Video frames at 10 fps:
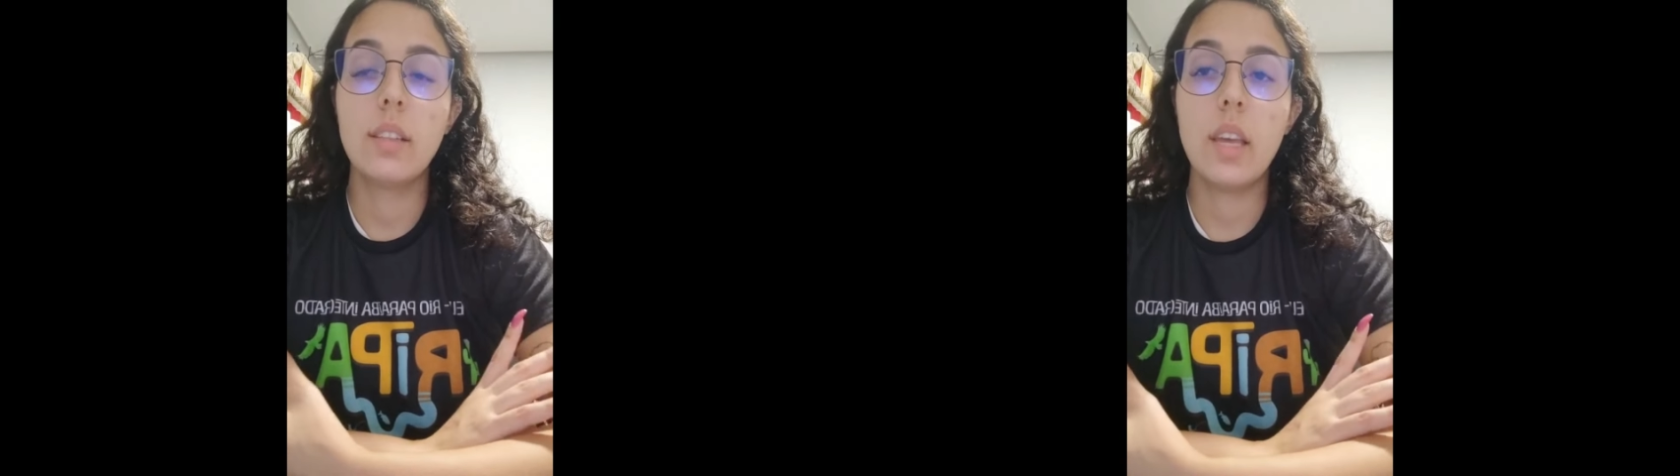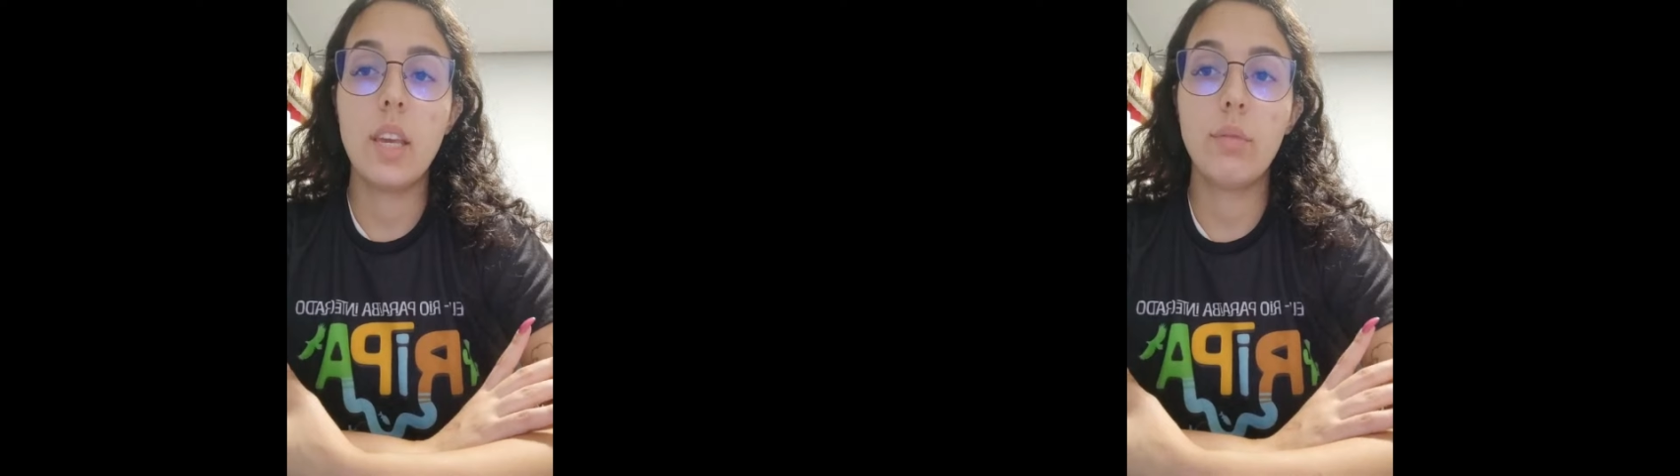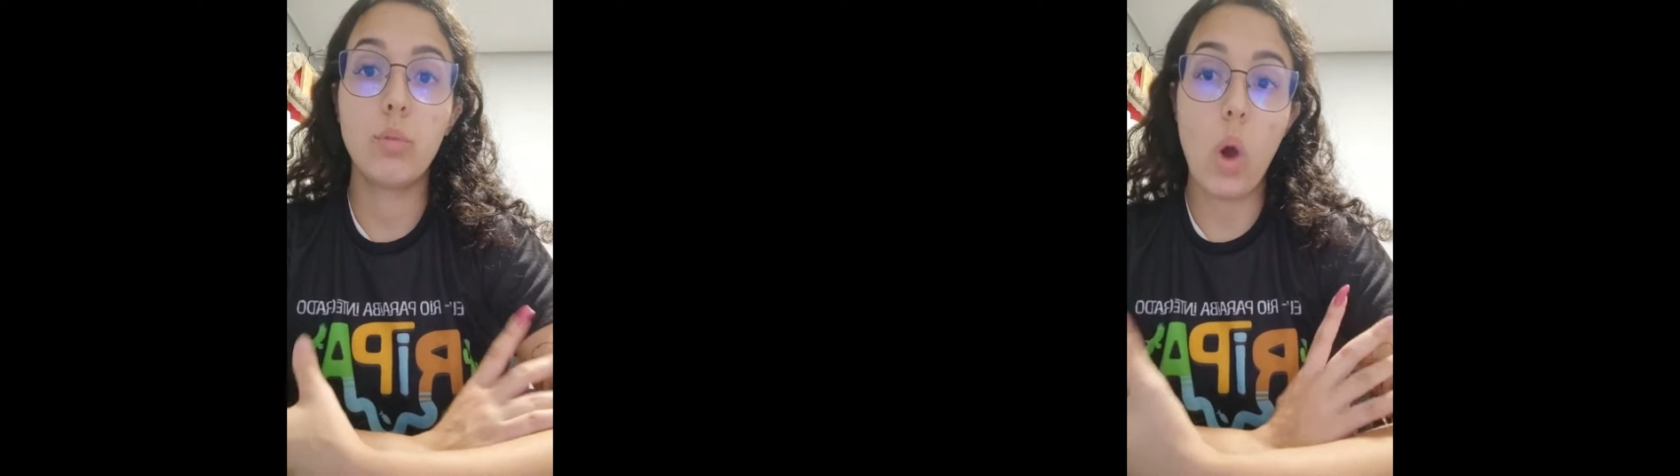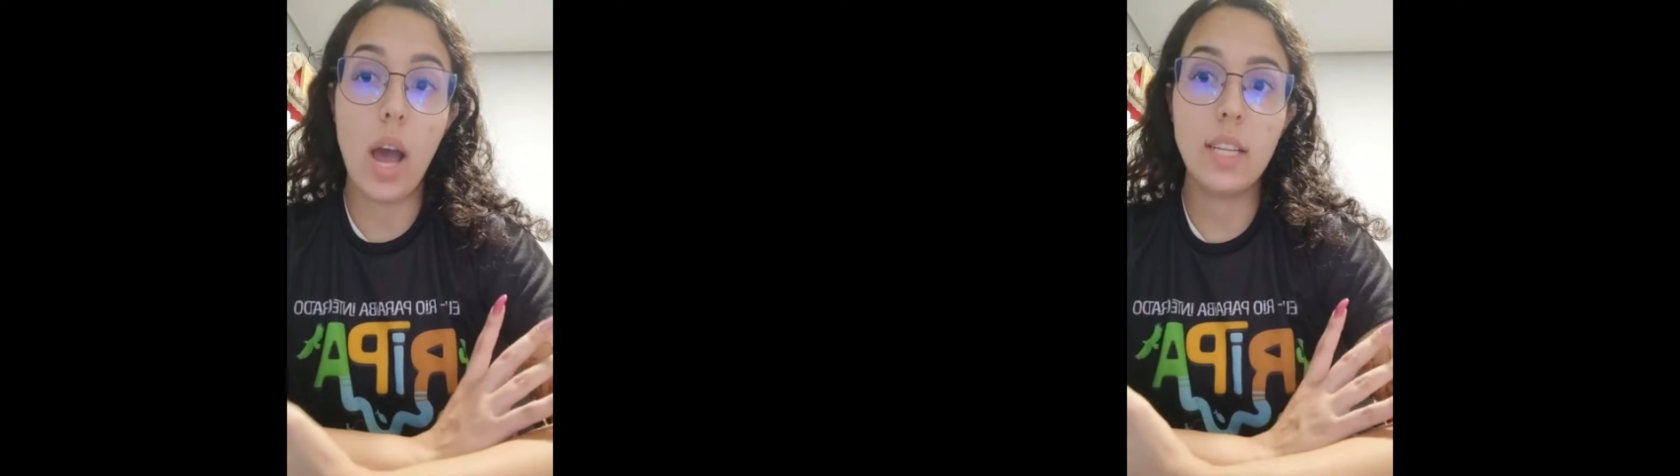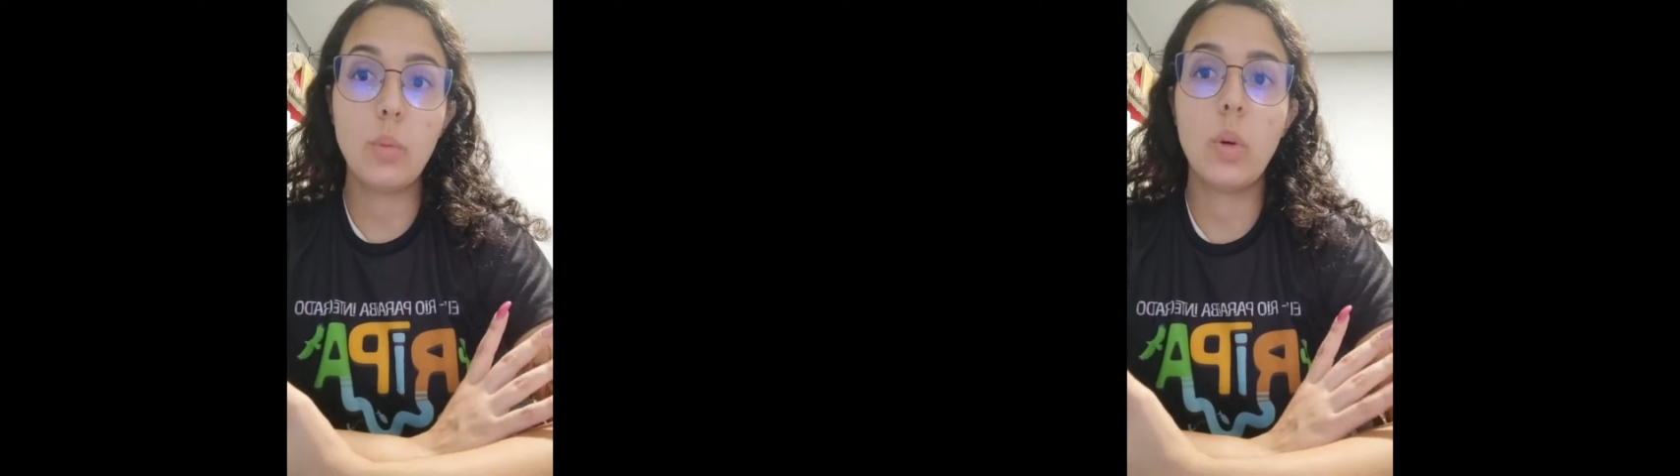the
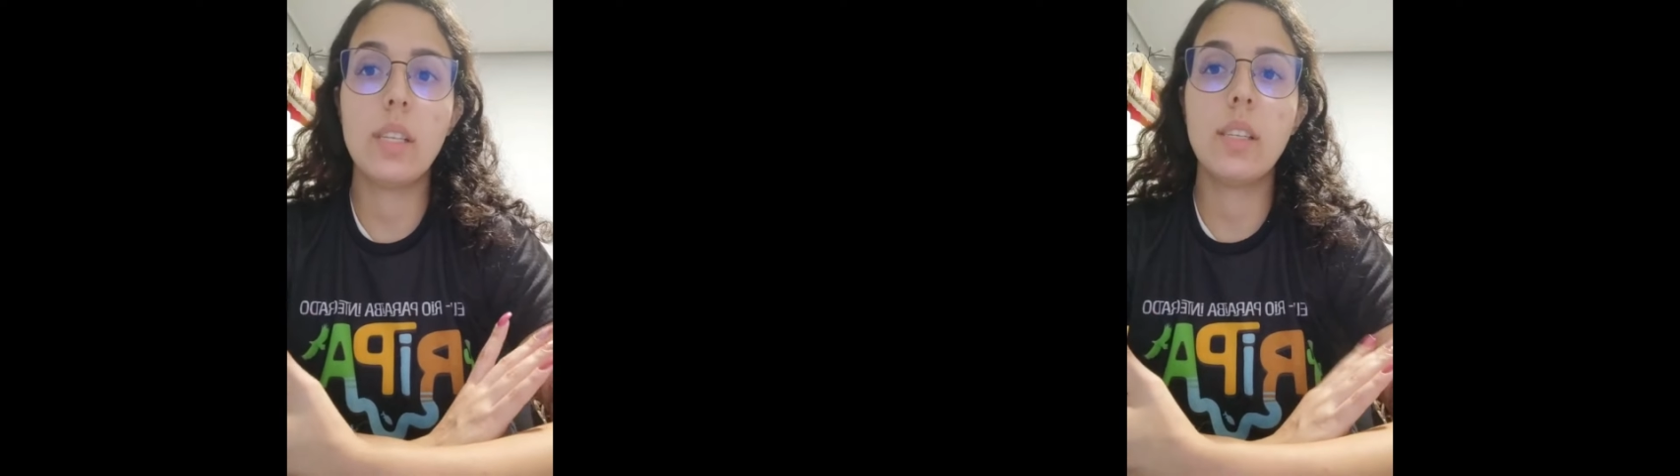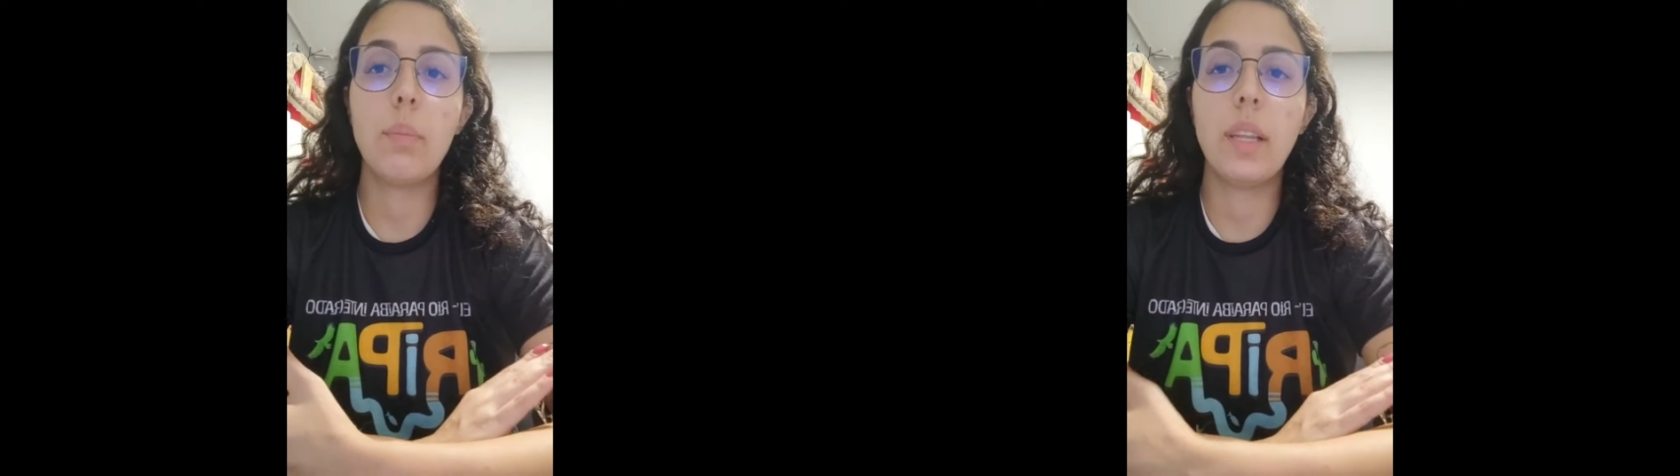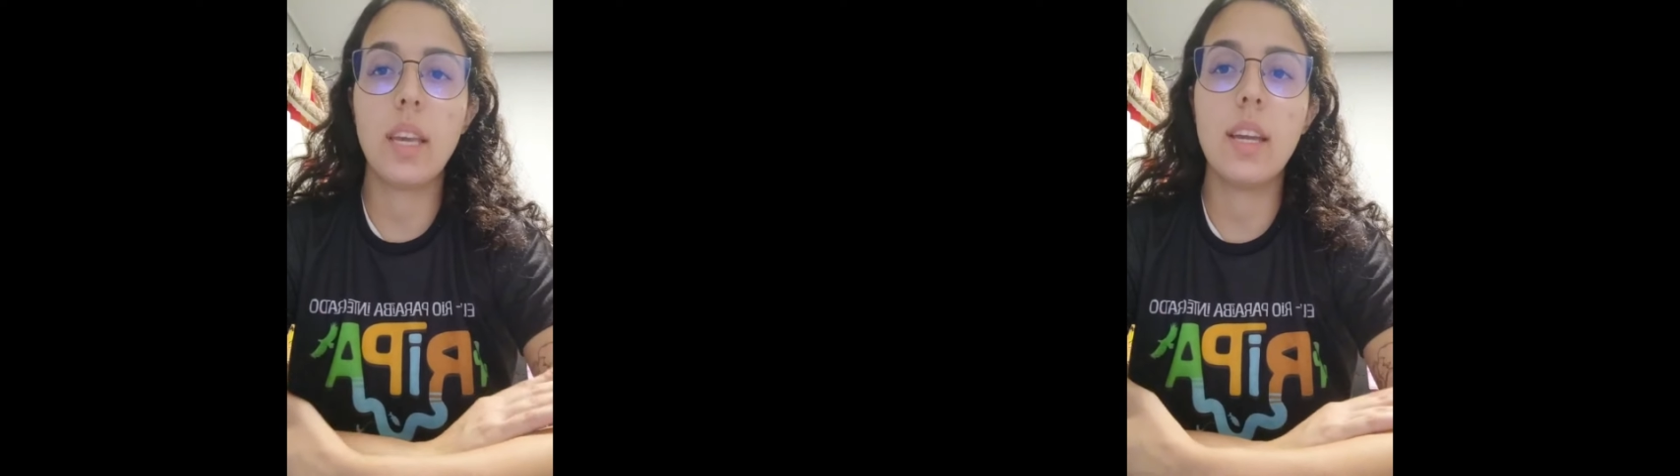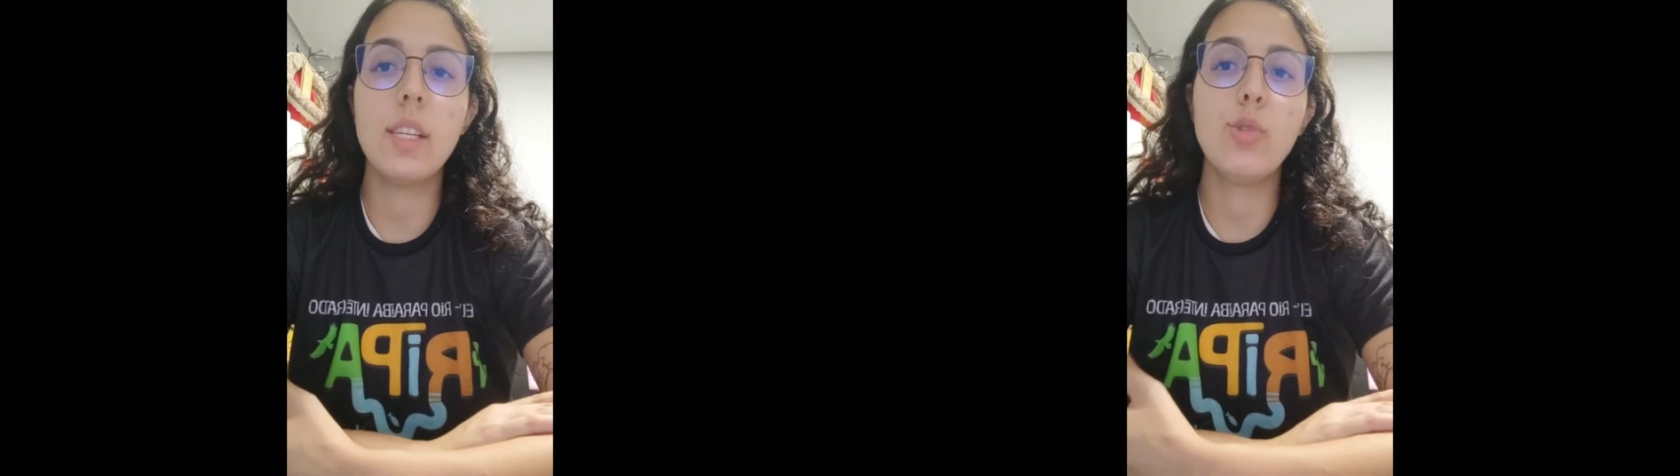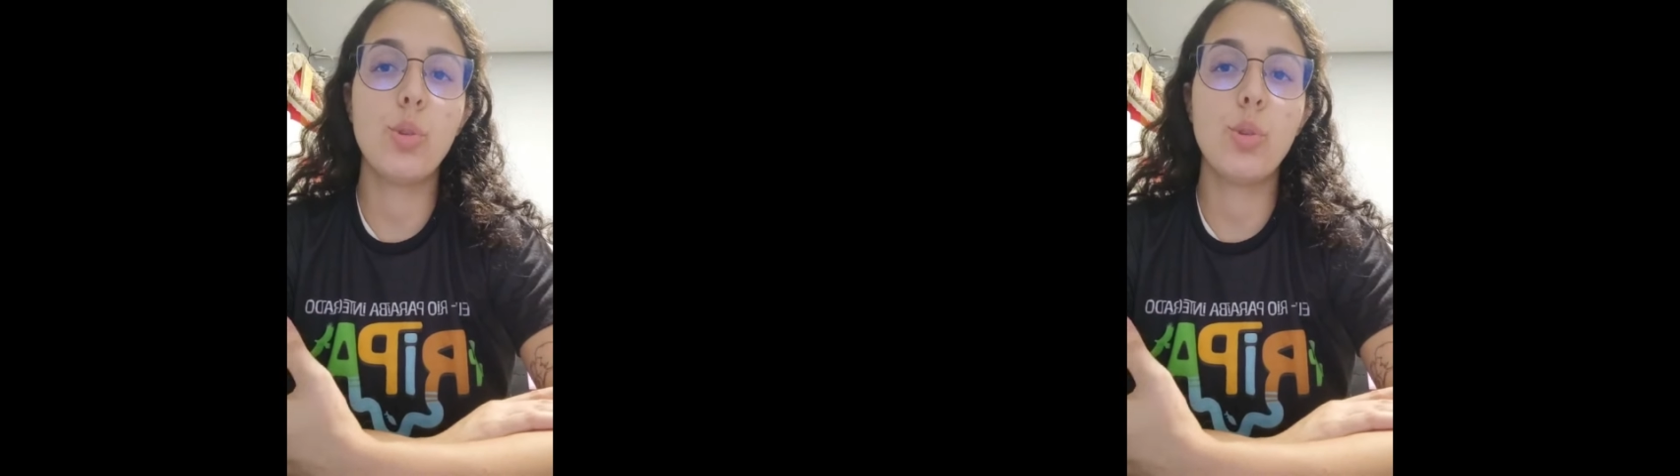FLAT was applied